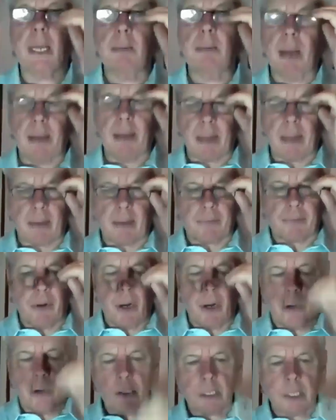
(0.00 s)
about that for
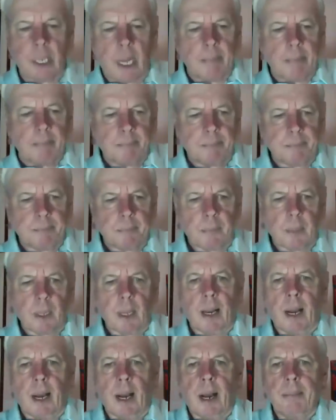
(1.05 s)
a long time.
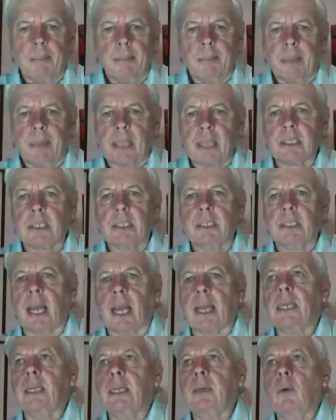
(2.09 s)
That's
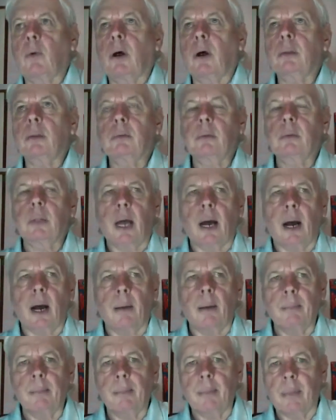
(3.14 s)
exactly what
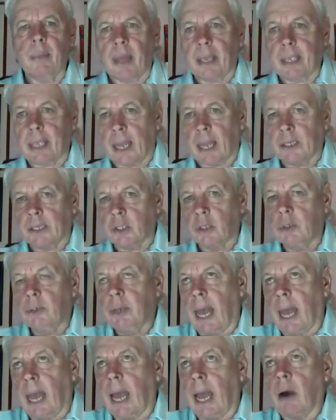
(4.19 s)
they can do
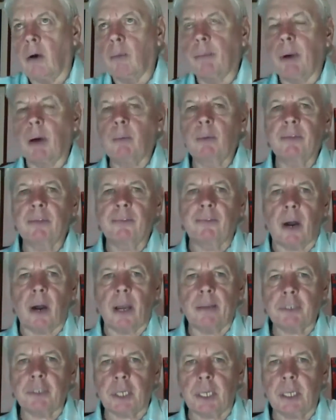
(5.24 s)
now, but with
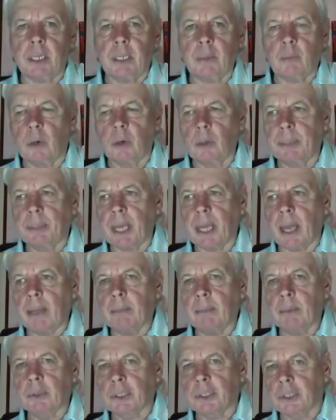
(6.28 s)
5G, we'll be
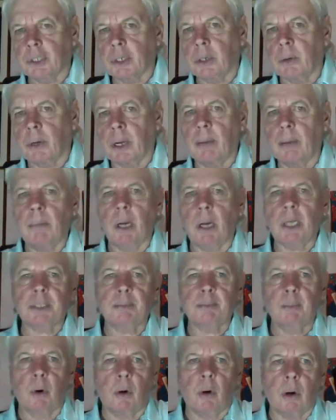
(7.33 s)
able to do on a
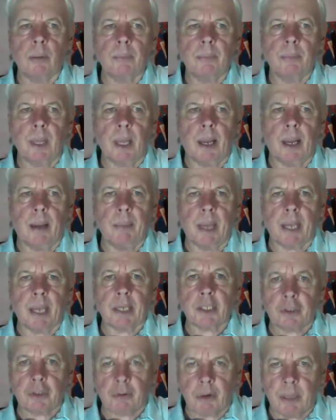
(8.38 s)
much more
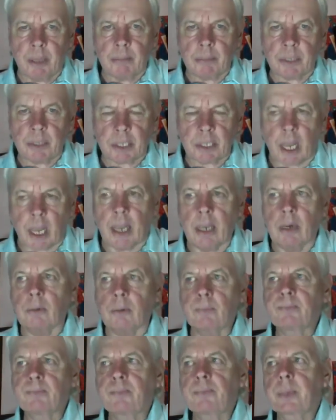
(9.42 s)
extreme
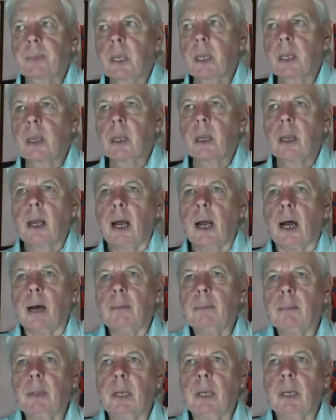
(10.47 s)
scale.
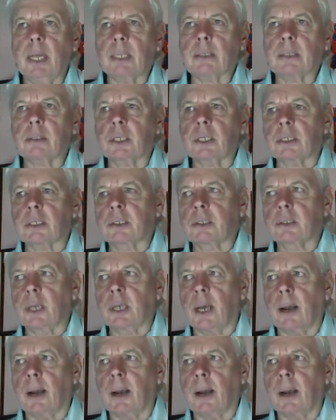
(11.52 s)
Let's just